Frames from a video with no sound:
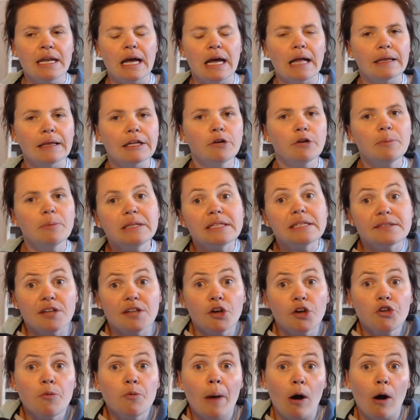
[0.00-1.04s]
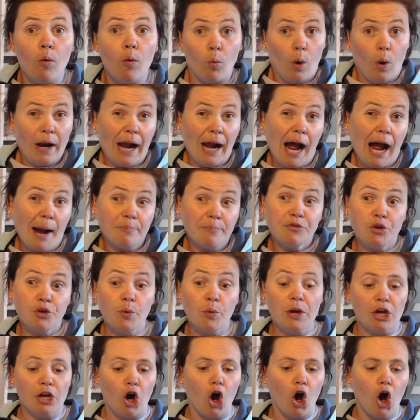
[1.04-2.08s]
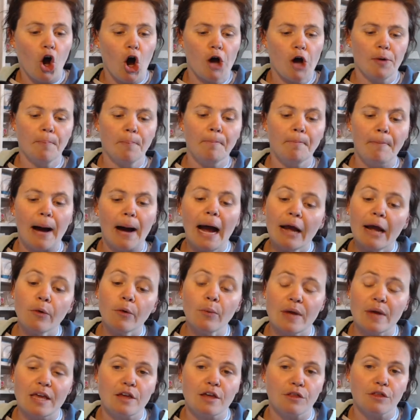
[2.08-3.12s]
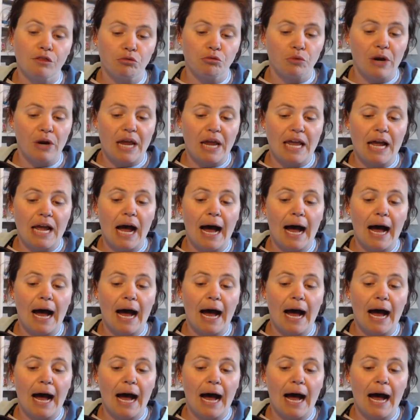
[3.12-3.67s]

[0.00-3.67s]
a little bit to tell you about what I'm doing on my week 3.